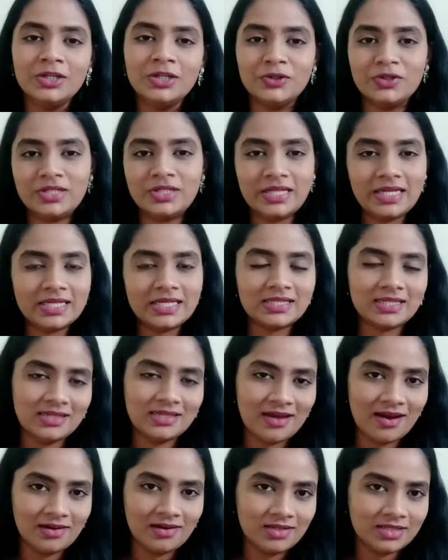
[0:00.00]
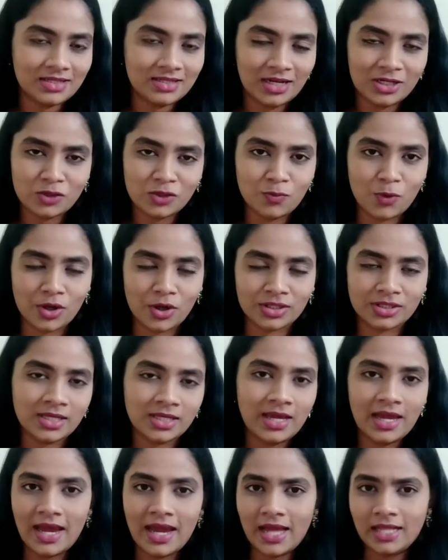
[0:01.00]
to taste Yari's lunchbox,
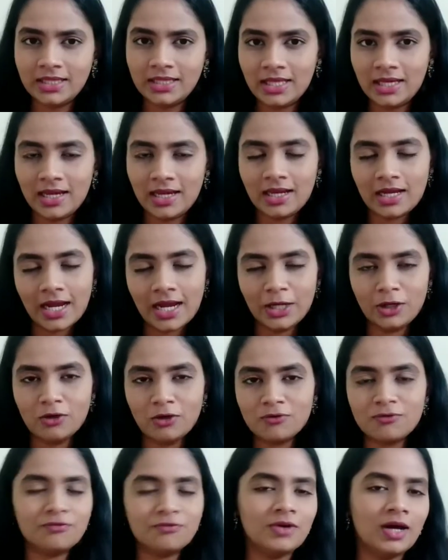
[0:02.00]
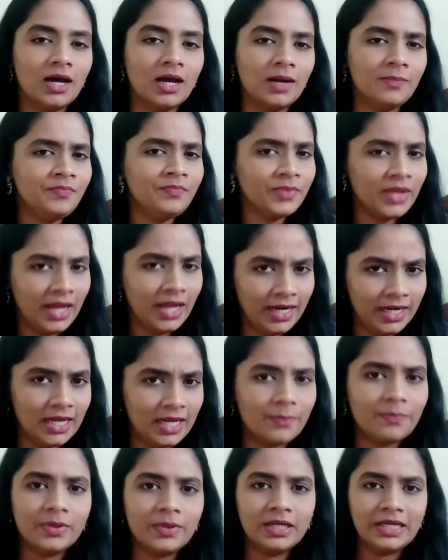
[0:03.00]
and they kind of end
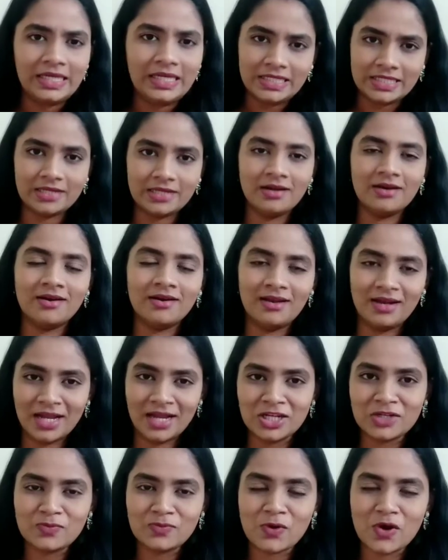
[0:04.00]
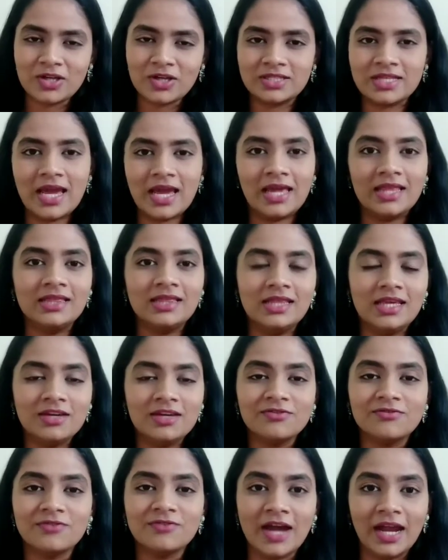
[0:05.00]
up eating her lunchbox, and
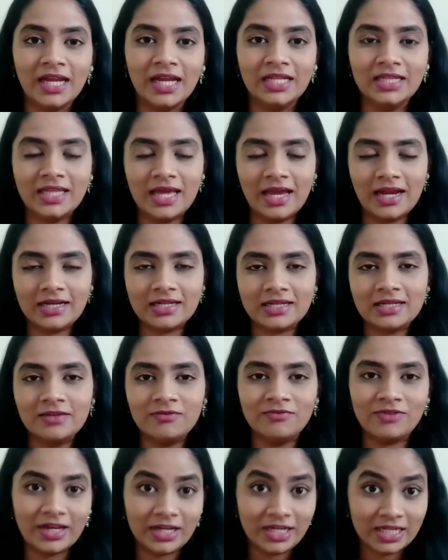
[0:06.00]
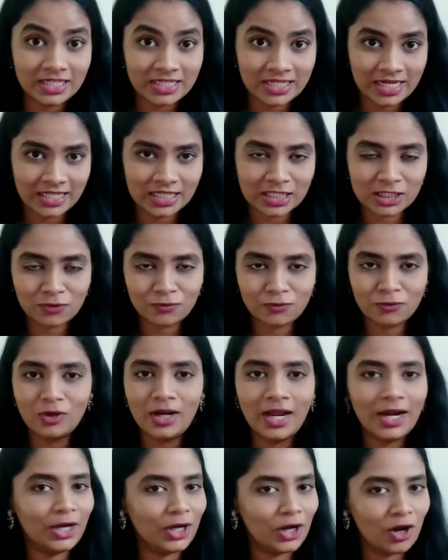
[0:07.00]
they find that very
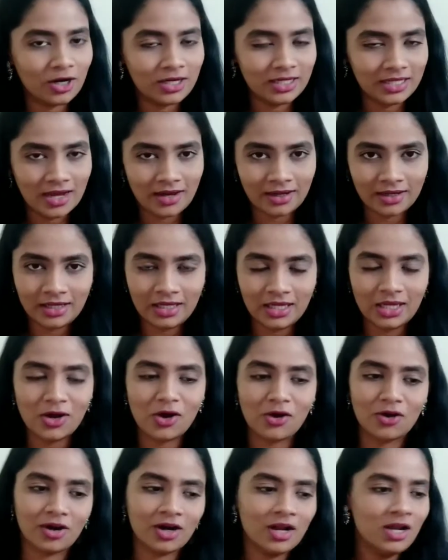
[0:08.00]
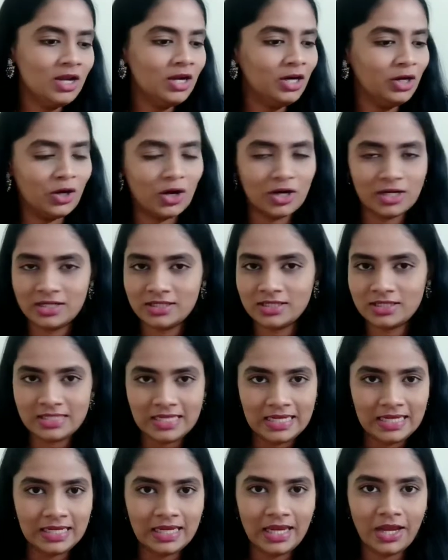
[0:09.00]
tasteful and not yucky or not
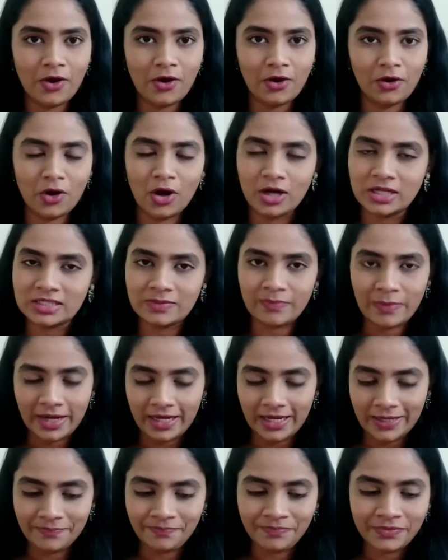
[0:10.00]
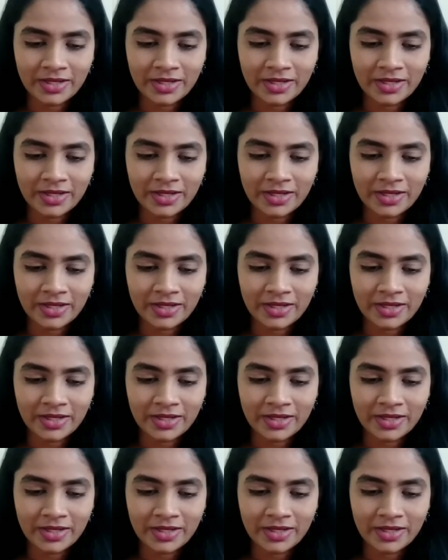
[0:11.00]
stinking or not smelly.